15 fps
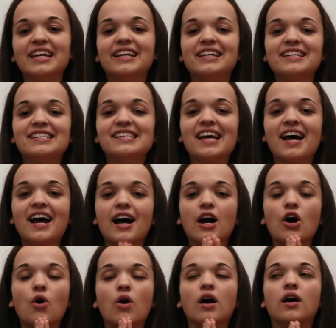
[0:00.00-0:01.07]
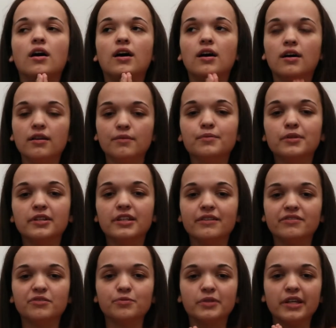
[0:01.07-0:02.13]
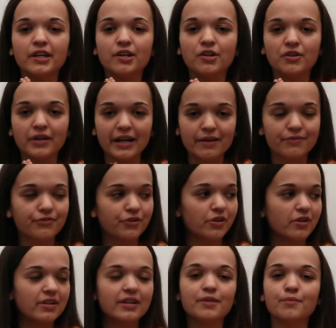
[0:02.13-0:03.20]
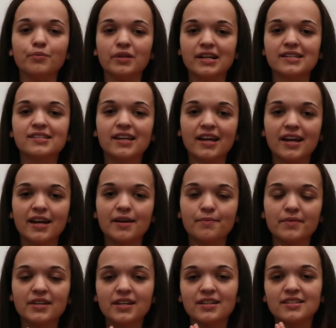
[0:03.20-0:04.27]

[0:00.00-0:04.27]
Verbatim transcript: is how unbelievably grateful and blessed I am